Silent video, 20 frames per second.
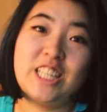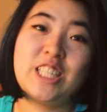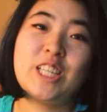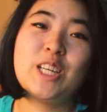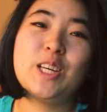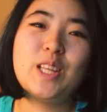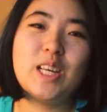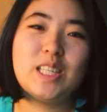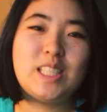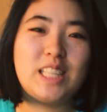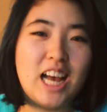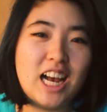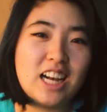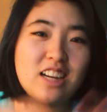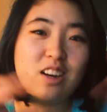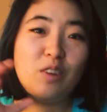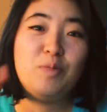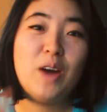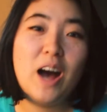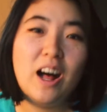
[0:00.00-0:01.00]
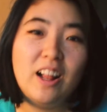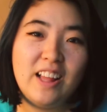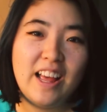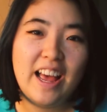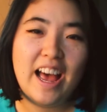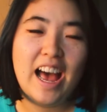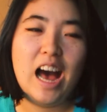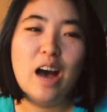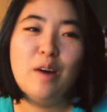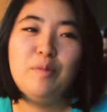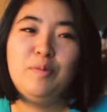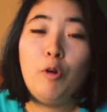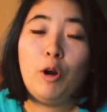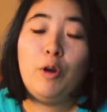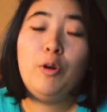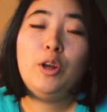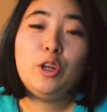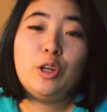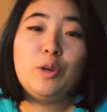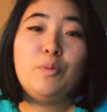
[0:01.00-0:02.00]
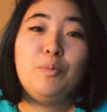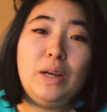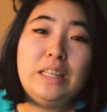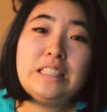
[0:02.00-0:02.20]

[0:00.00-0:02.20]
into this acapella app where you can